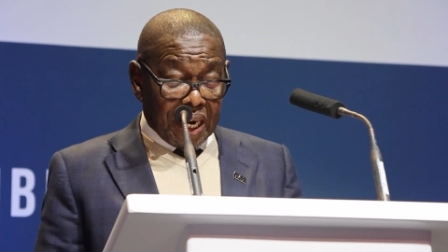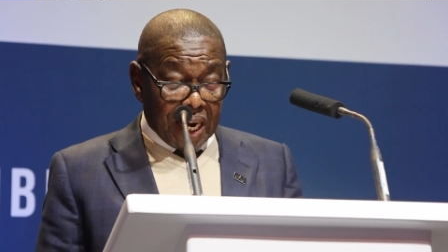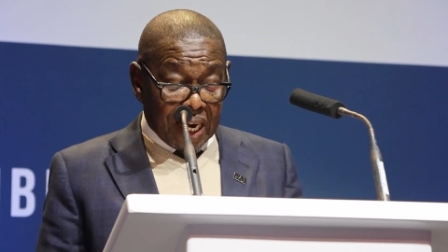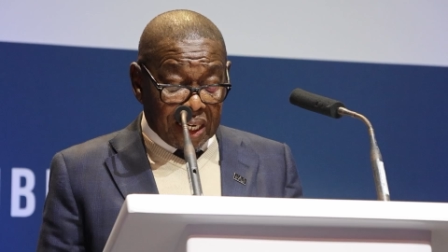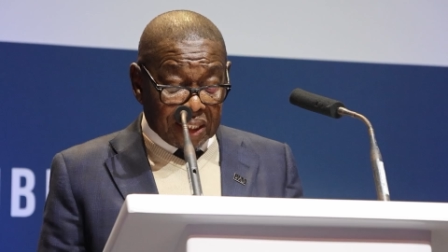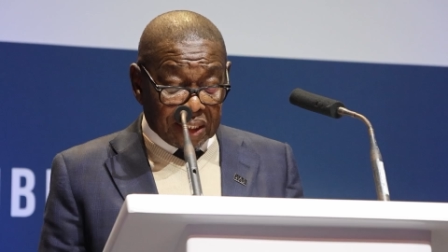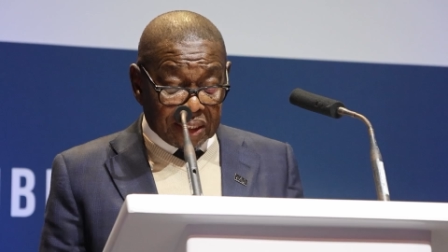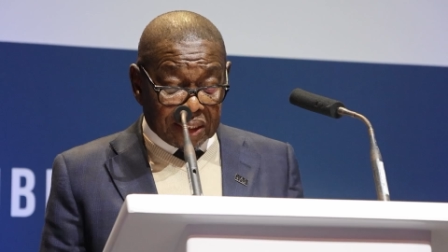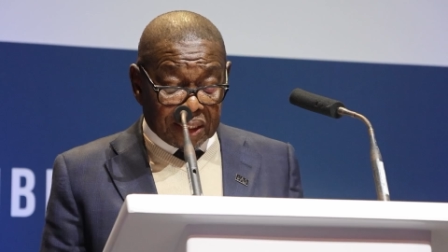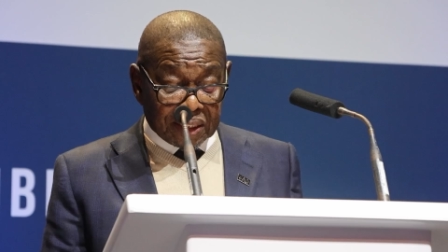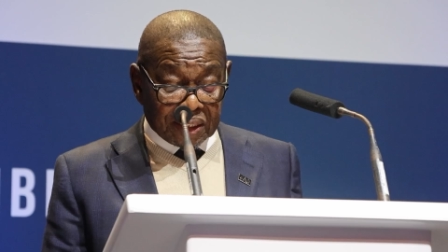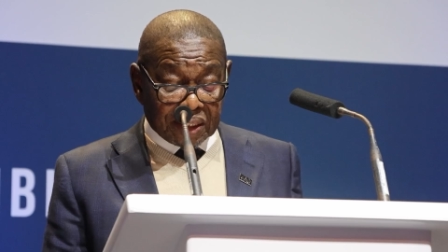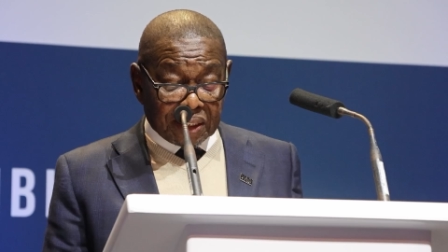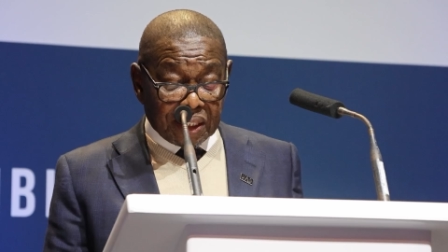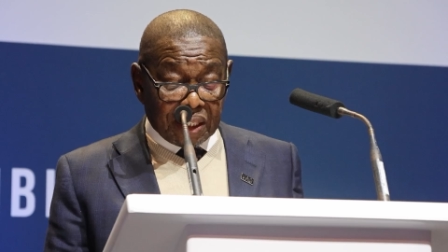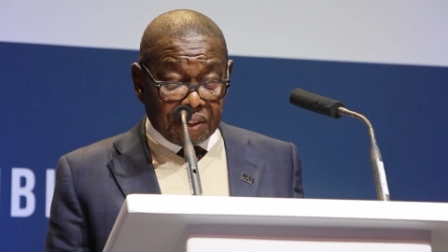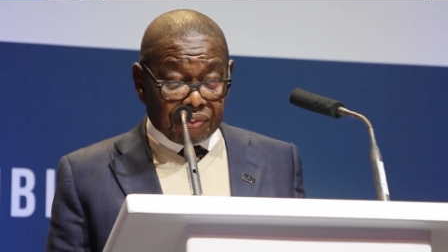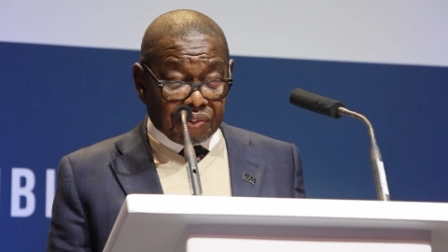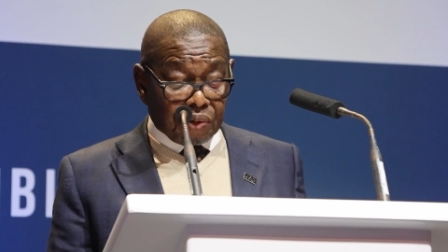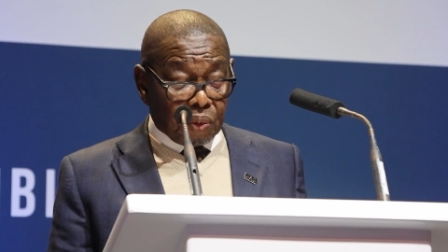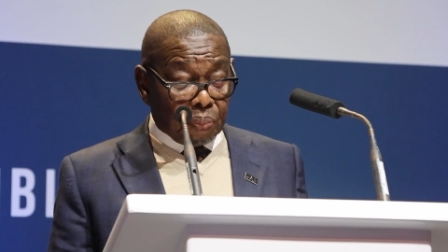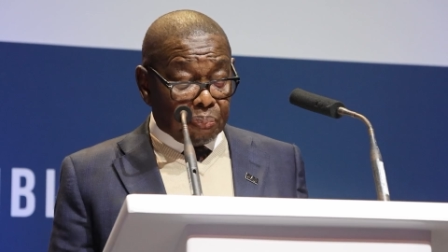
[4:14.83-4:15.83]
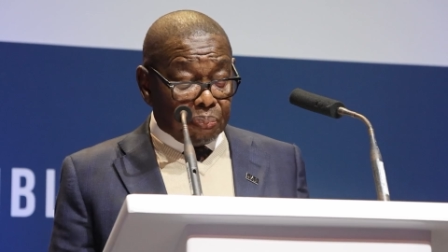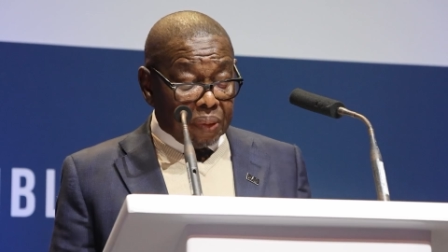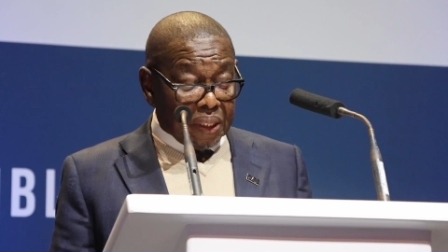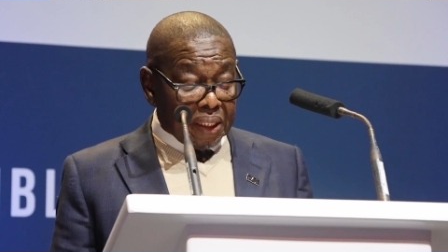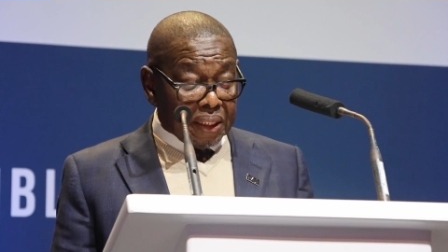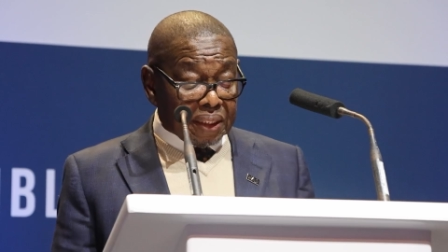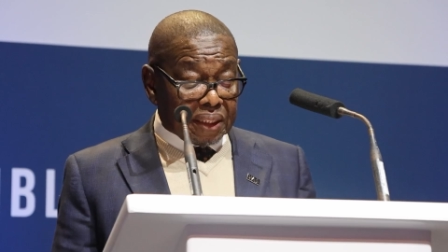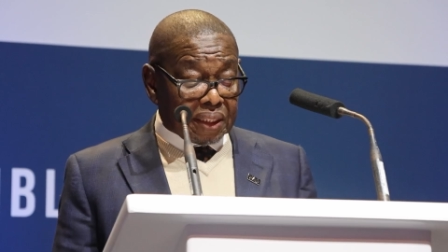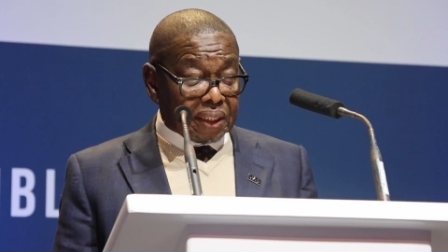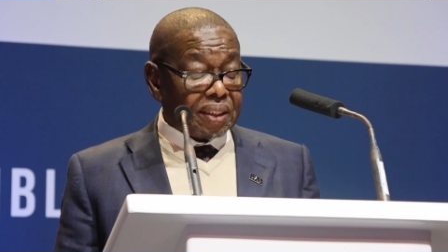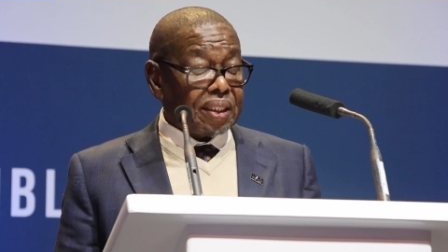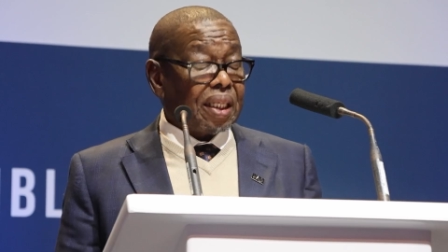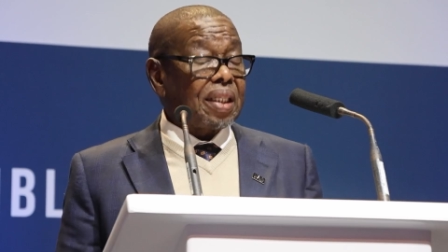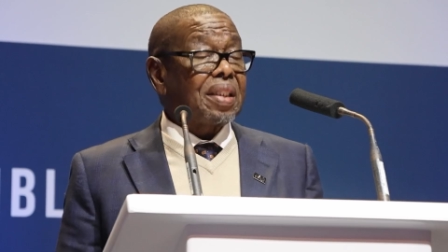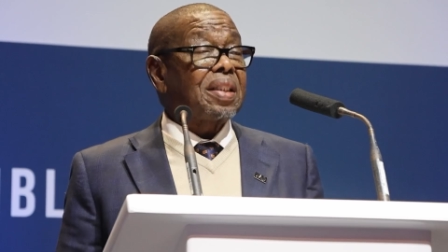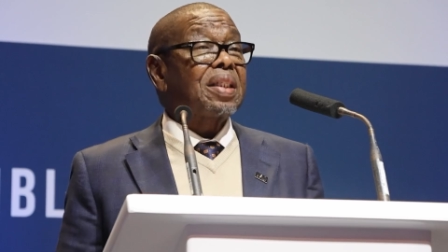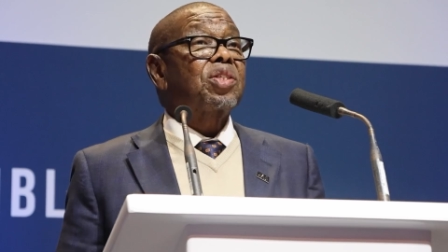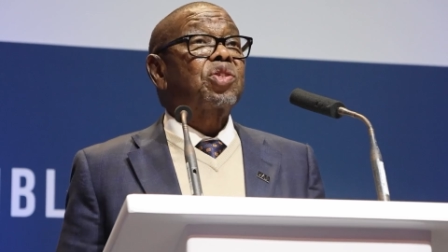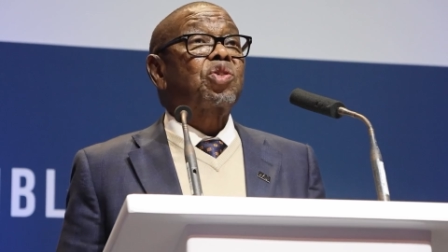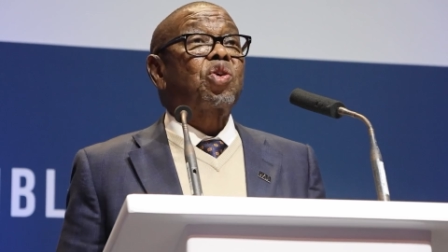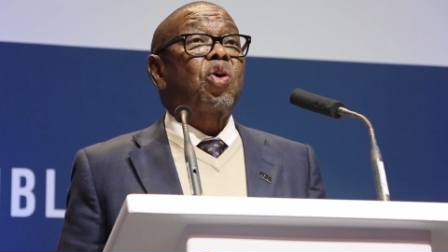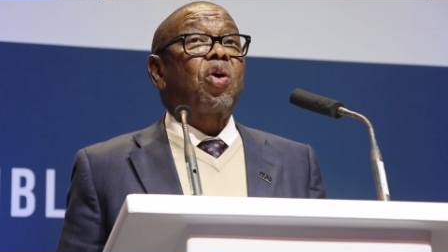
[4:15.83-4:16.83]
and it is therefore pleasing
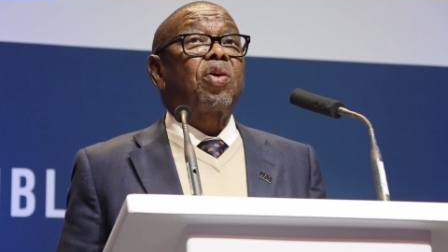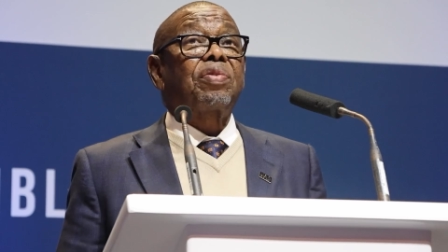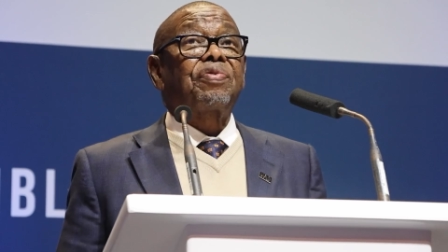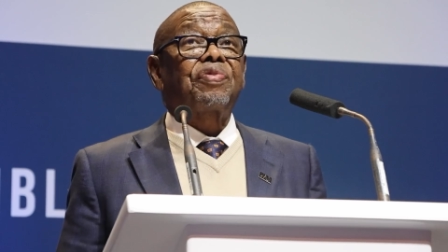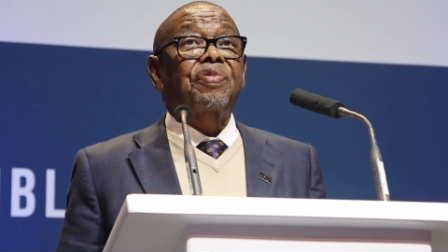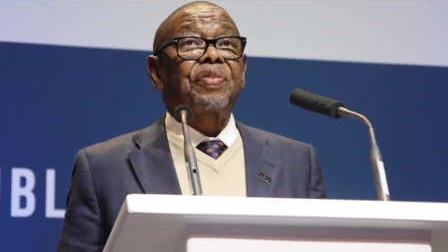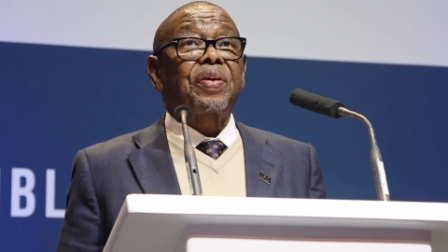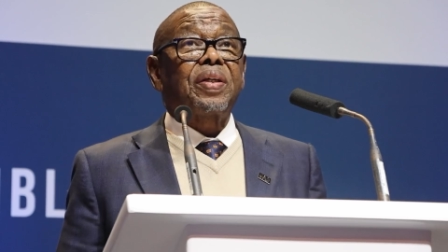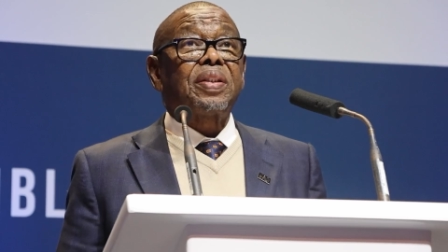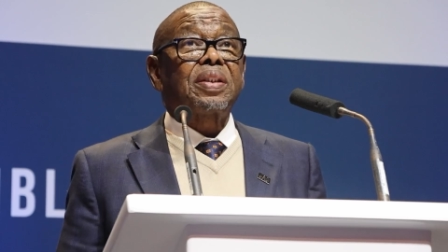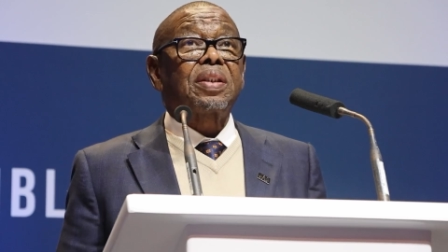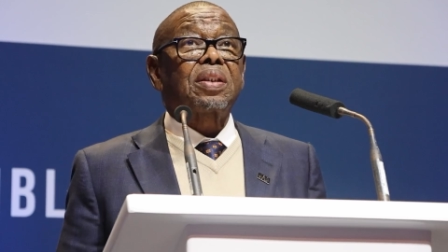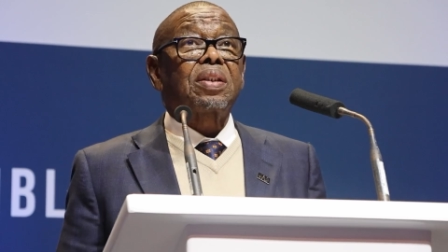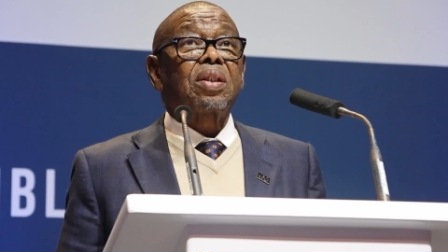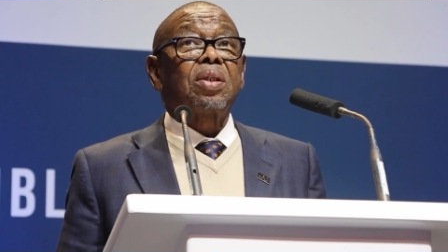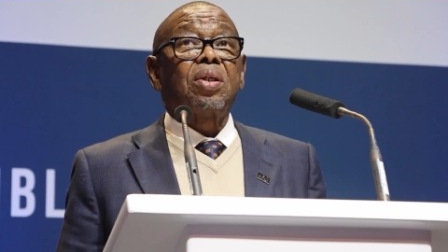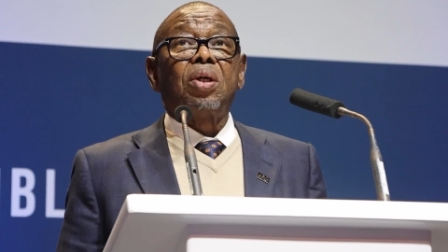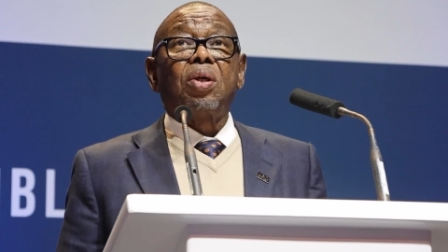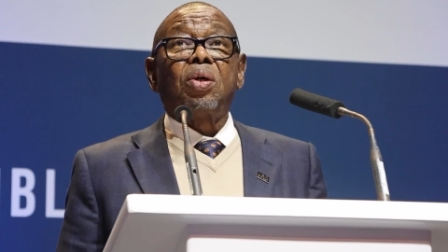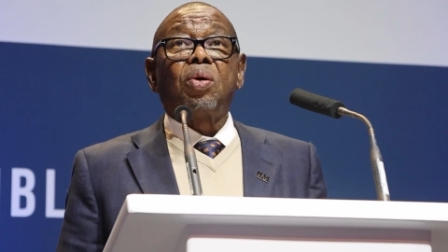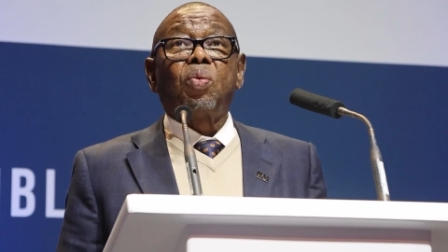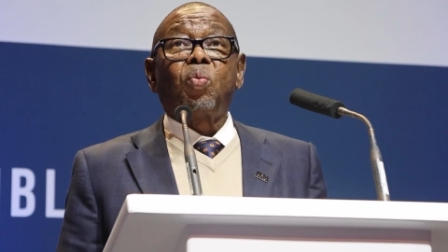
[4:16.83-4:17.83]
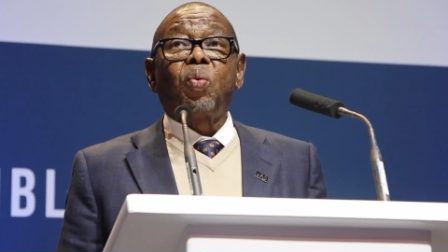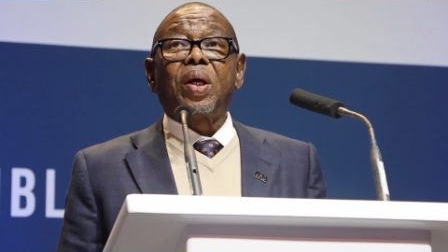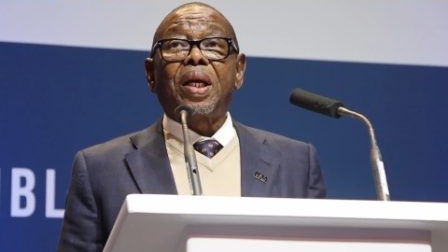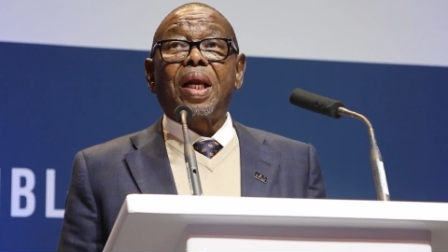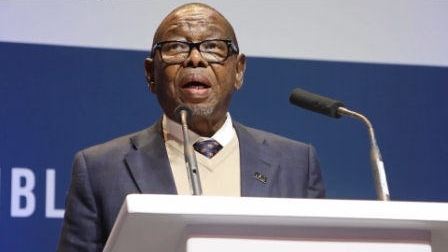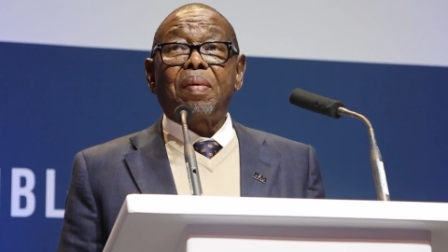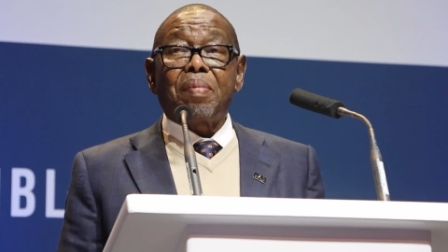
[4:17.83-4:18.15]
that this conference will,